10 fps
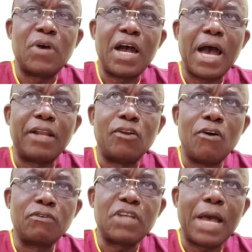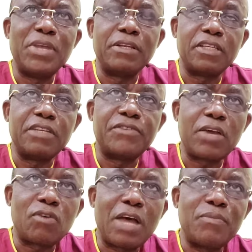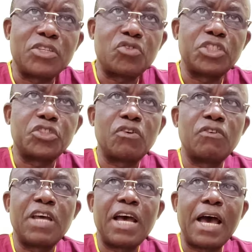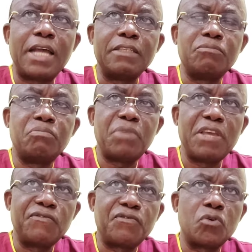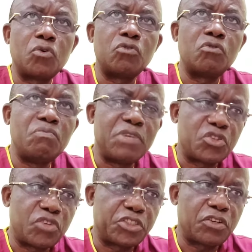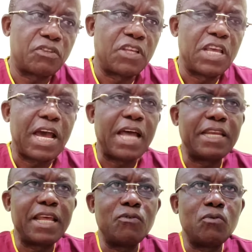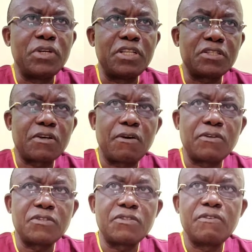irregular menstruation and painful menstruation. And then we discuss